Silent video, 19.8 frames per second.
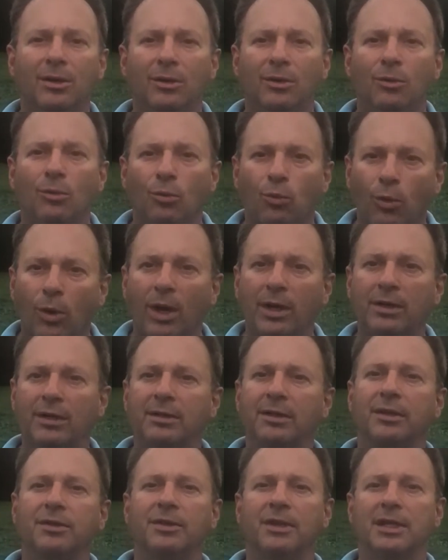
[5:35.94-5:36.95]
one of
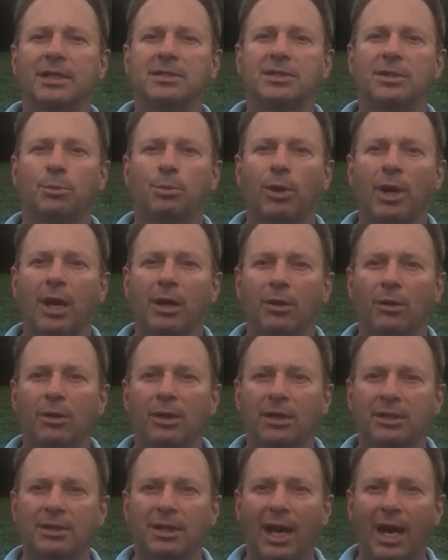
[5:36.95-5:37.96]
the things to
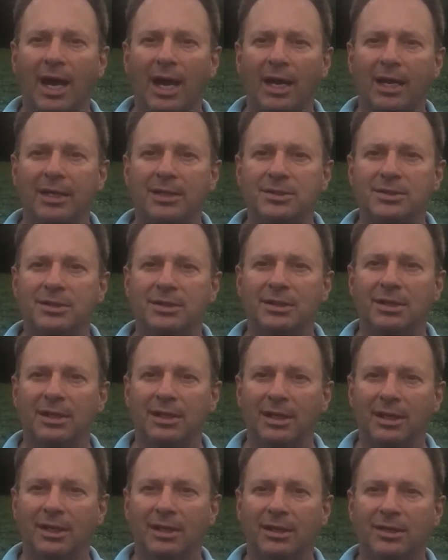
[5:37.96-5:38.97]
prioritize
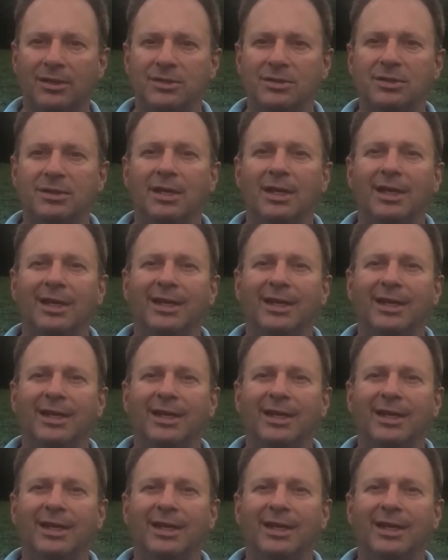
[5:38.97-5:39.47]
is